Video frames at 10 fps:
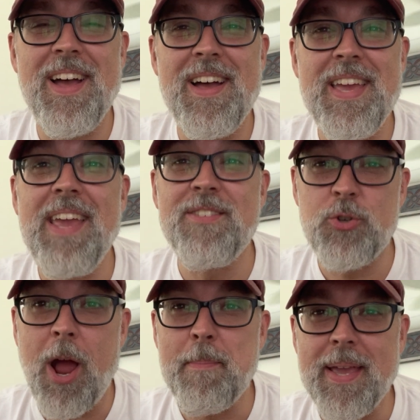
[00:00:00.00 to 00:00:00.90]

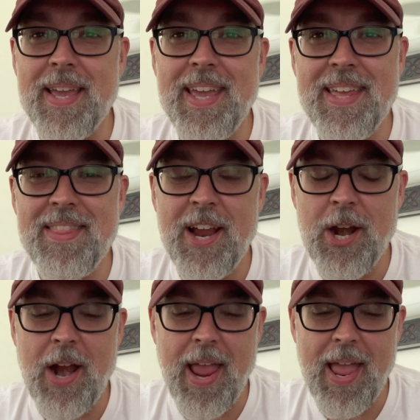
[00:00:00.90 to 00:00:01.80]
eavesdropping in
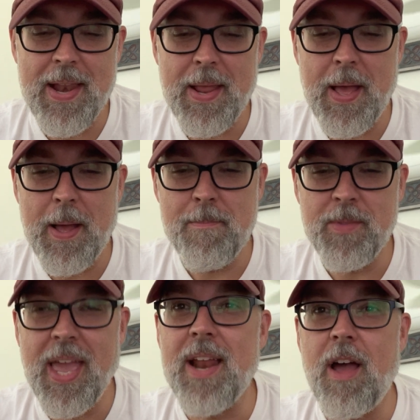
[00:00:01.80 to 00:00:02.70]
there, and
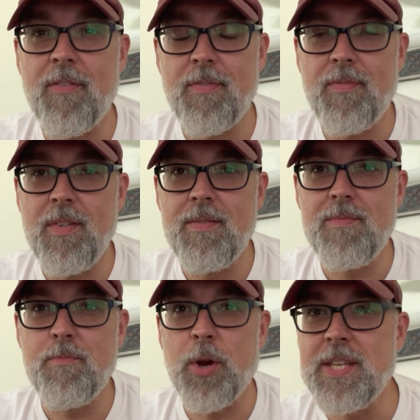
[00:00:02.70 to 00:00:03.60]
Gandalf
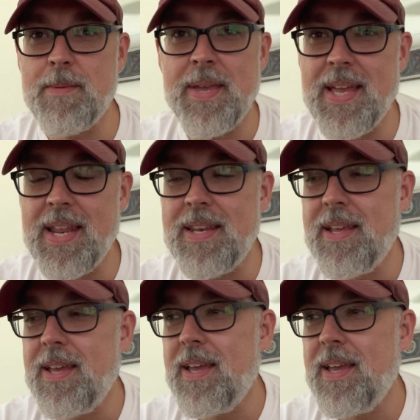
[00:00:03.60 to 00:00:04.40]
brings him in and